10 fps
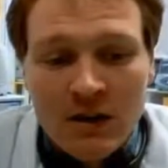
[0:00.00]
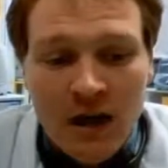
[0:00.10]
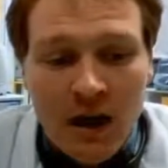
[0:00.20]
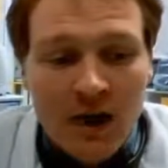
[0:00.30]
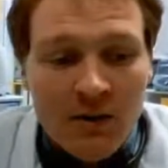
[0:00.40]

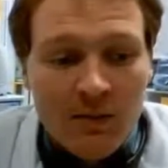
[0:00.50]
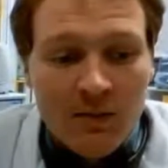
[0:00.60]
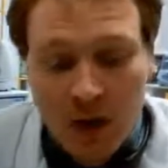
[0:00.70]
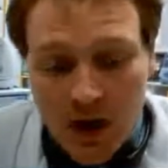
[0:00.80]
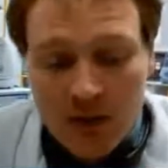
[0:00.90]
And
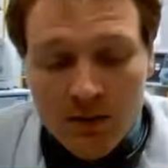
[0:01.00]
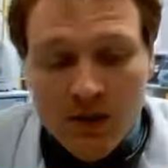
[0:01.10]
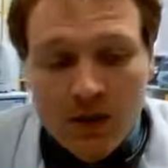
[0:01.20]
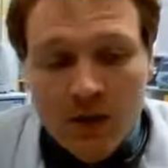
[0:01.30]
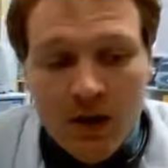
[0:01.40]
I'm
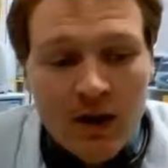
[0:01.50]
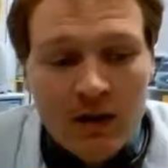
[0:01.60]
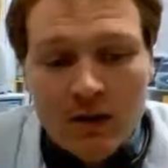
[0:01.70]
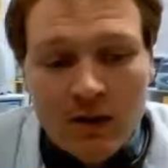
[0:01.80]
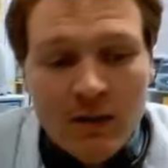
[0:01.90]
still working at
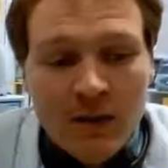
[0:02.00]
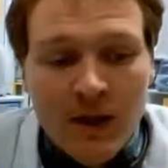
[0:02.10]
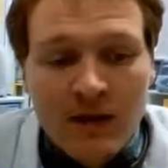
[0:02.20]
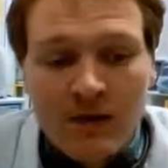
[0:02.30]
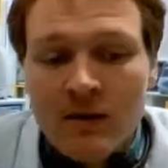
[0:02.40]
NICM
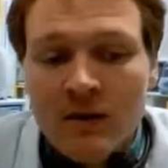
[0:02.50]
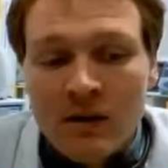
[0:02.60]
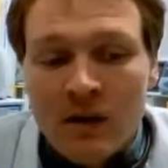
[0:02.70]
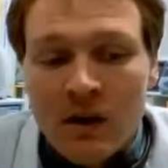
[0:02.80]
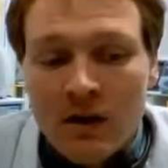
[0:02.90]
now.
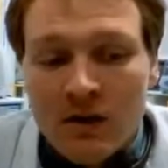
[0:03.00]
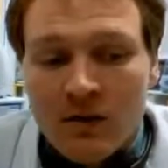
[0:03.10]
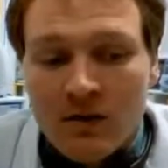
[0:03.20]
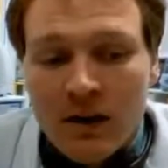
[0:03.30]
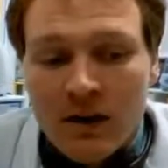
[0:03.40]
And I
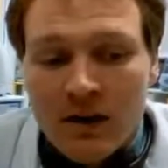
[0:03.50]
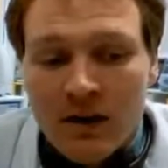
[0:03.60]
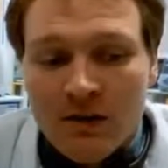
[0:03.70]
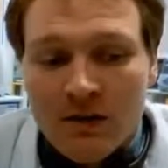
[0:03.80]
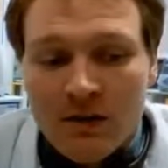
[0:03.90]
was lucky
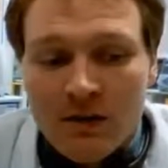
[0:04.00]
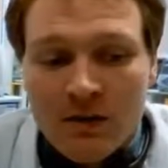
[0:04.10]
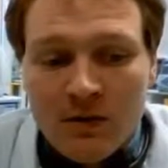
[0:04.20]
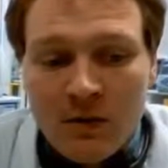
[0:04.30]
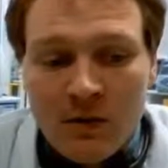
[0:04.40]
enough to
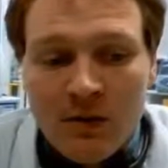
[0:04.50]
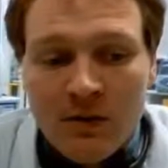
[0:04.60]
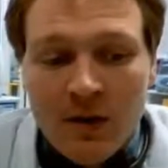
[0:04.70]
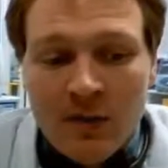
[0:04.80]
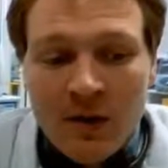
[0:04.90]
complete
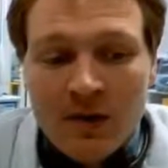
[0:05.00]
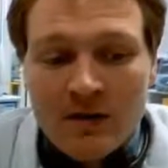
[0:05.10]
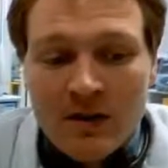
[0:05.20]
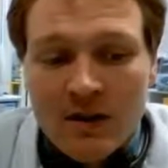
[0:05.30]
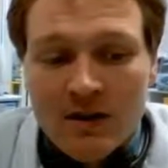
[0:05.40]
my
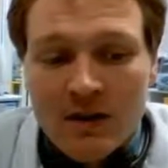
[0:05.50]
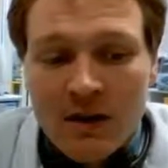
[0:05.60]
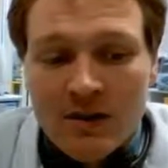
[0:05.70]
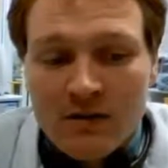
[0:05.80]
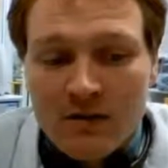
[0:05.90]
PhD in
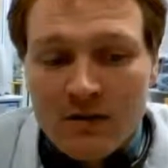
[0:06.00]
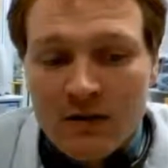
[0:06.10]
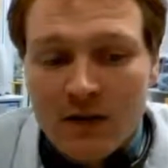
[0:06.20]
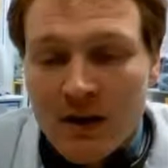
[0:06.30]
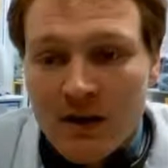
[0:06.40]

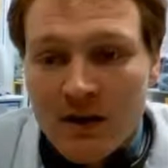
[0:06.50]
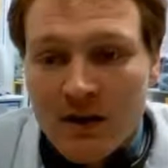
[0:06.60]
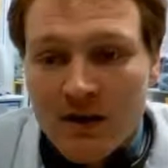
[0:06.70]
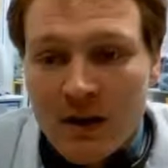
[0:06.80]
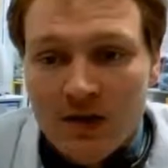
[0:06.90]
2015 and
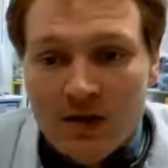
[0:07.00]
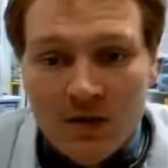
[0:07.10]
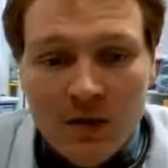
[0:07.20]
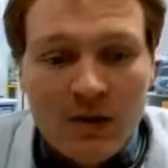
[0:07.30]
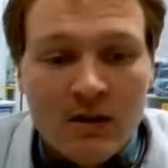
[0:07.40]
have that
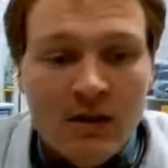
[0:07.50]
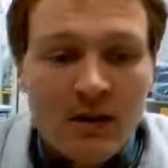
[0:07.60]
submitted.